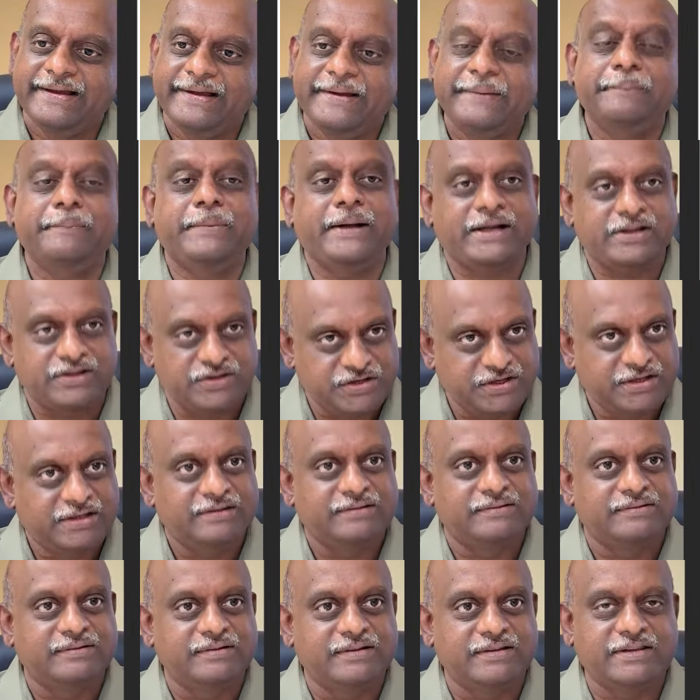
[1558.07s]

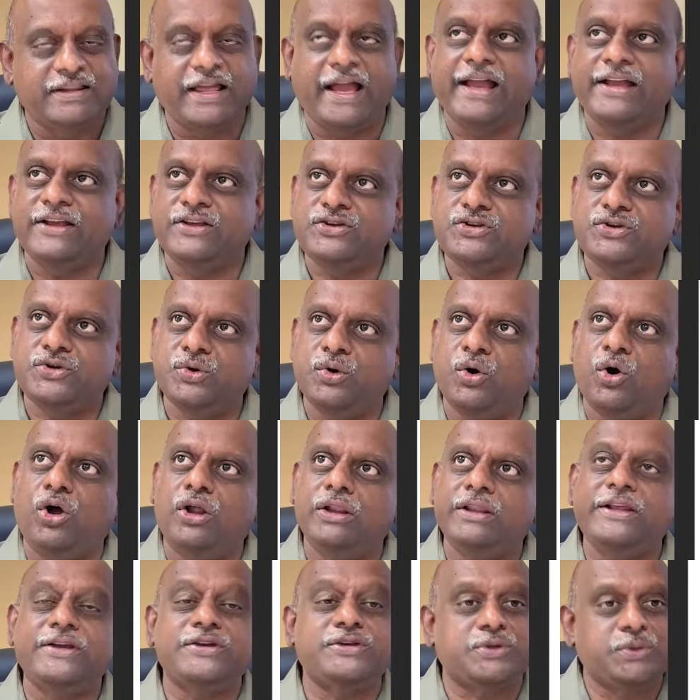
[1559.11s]
but thanks to all
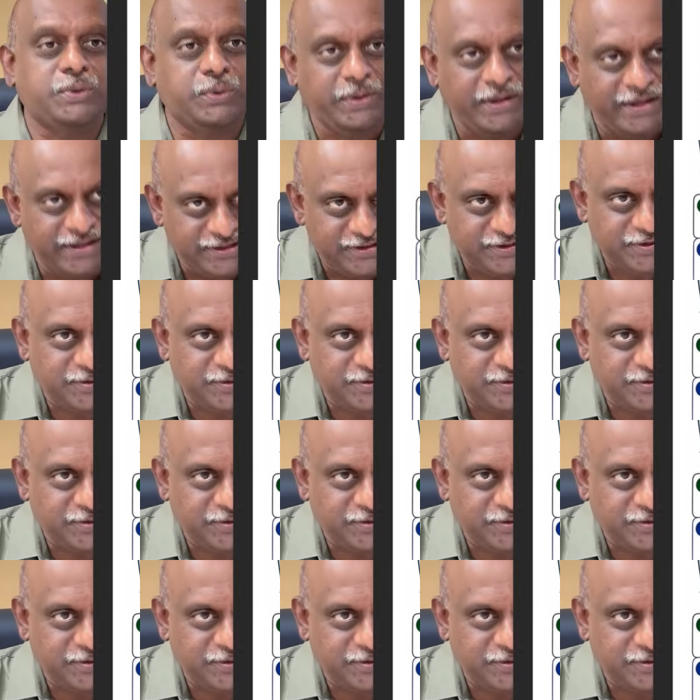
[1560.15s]
the students